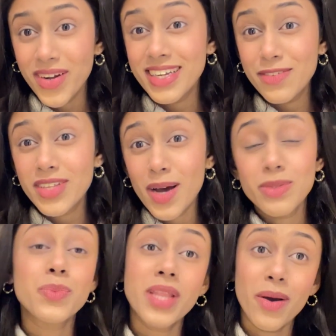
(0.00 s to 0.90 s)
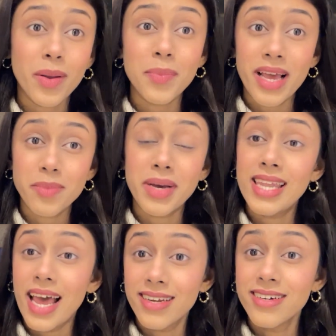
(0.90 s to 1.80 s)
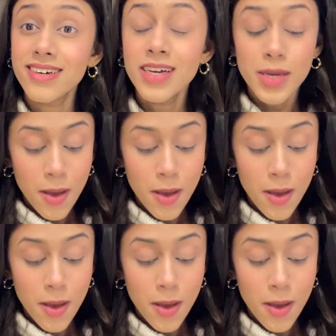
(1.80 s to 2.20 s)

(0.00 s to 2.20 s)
leave the house without applying my liner,